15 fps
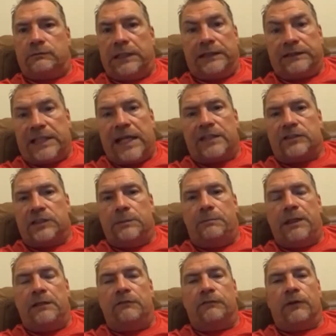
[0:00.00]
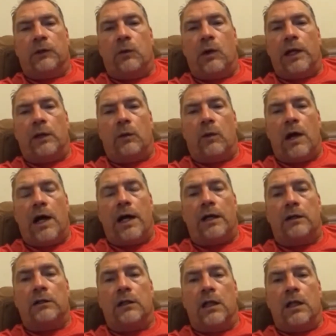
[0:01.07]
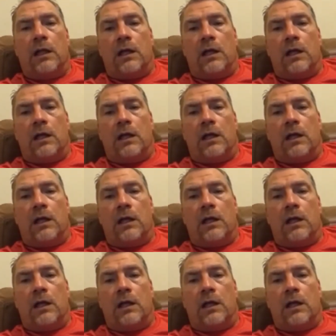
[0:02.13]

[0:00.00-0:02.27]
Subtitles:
it's actually been for quite a while,